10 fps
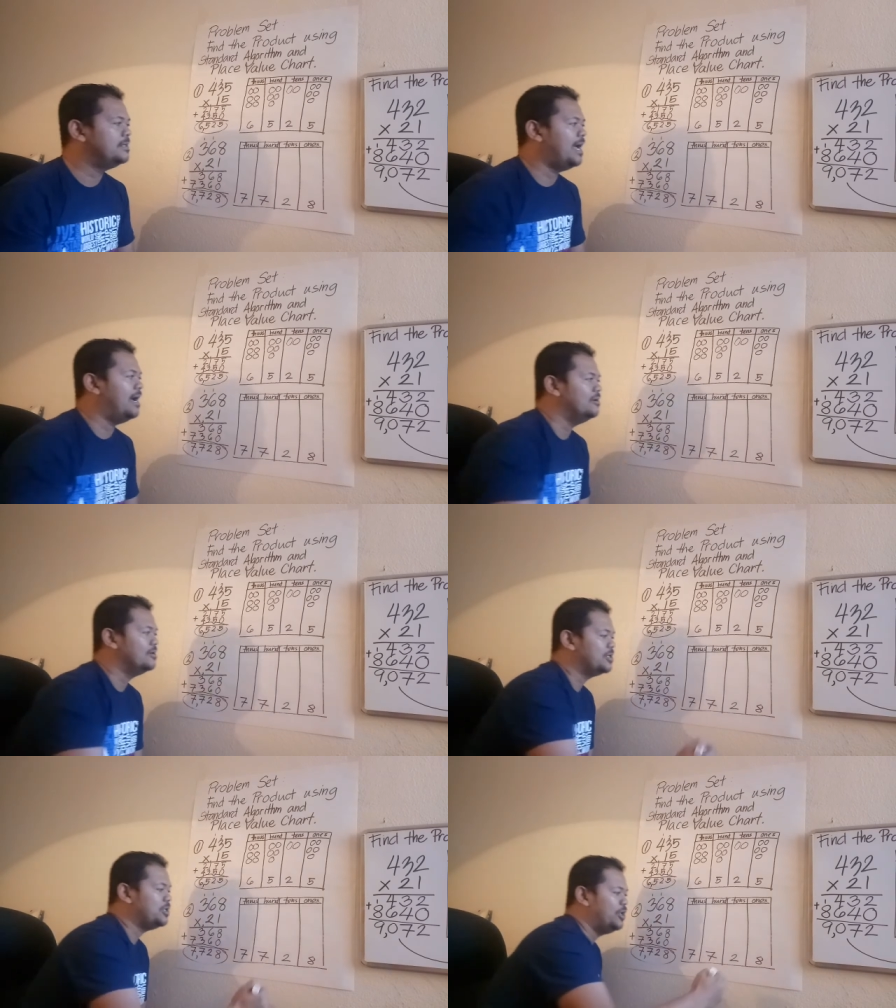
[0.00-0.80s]

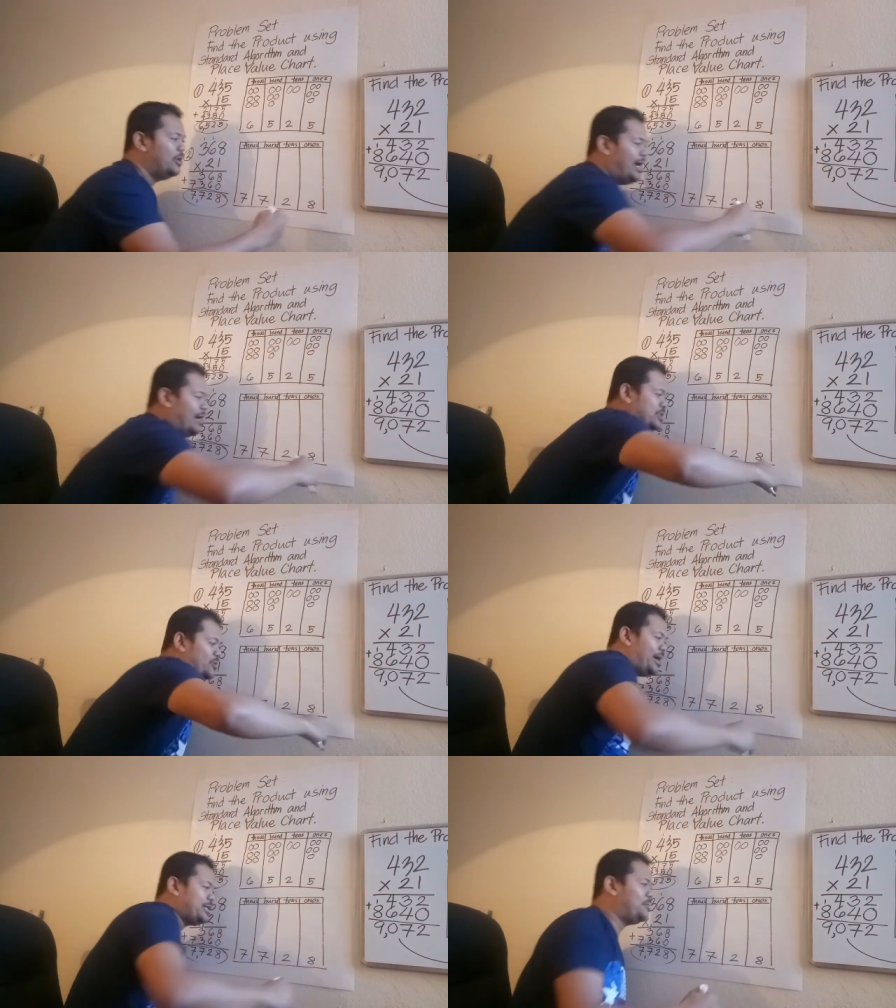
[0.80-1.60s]
Now, you know how
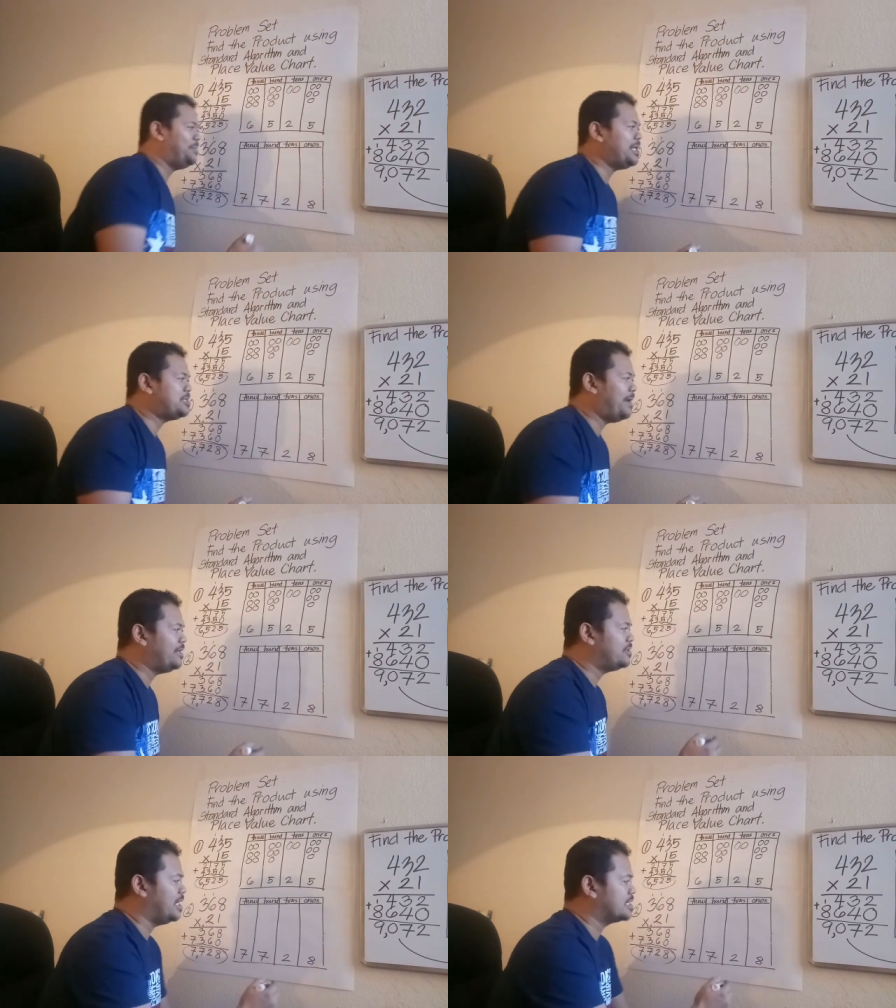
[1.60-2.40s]
to write your place
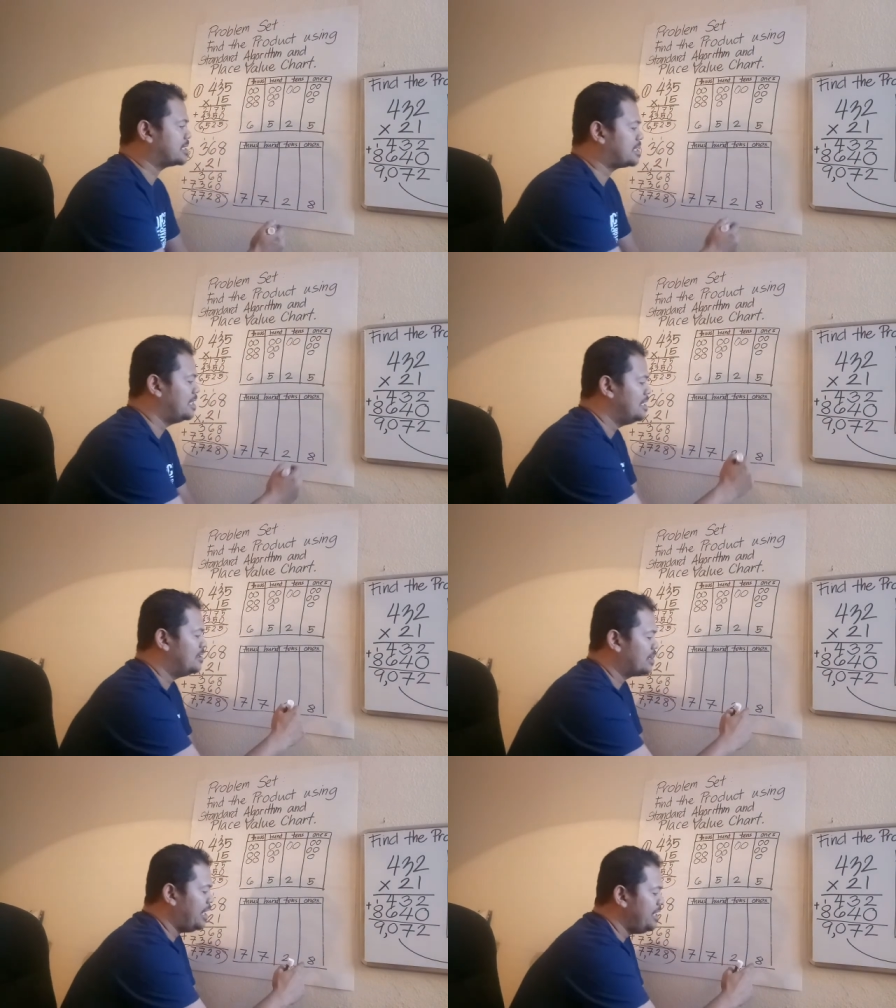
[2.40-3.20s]
value discs.
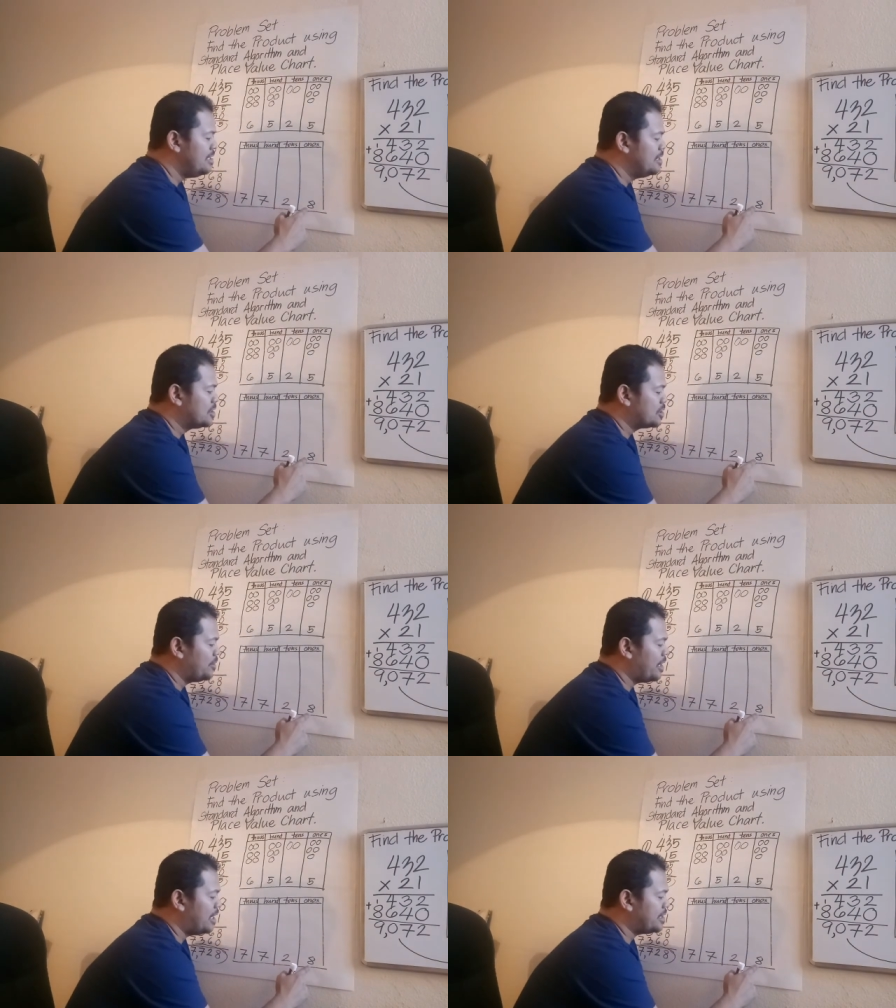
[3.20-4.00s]
Okay? So
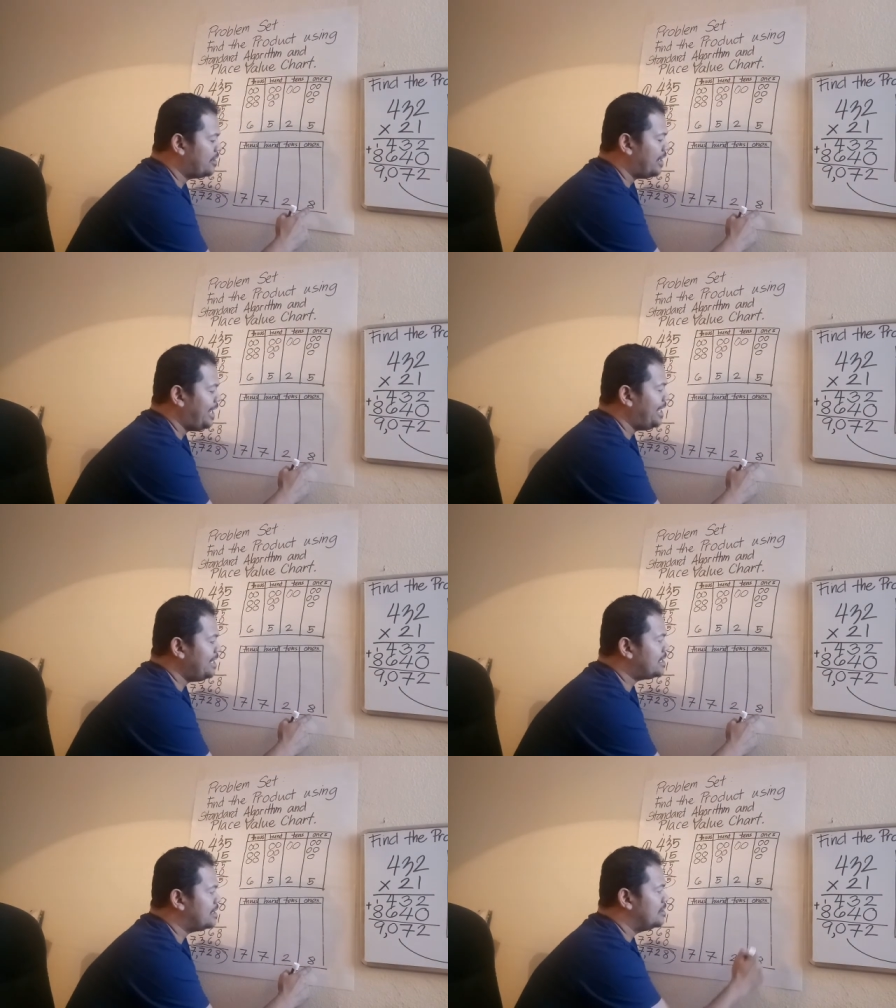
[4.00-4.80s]
we got here
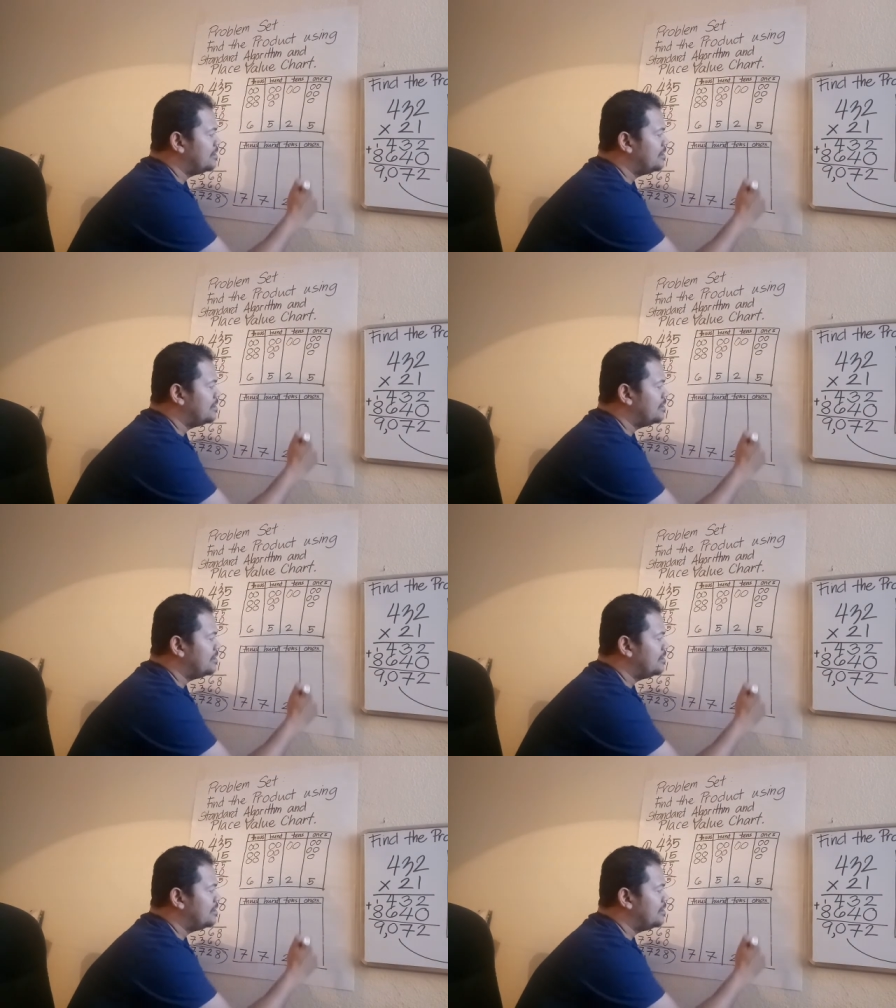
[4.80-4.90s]
8.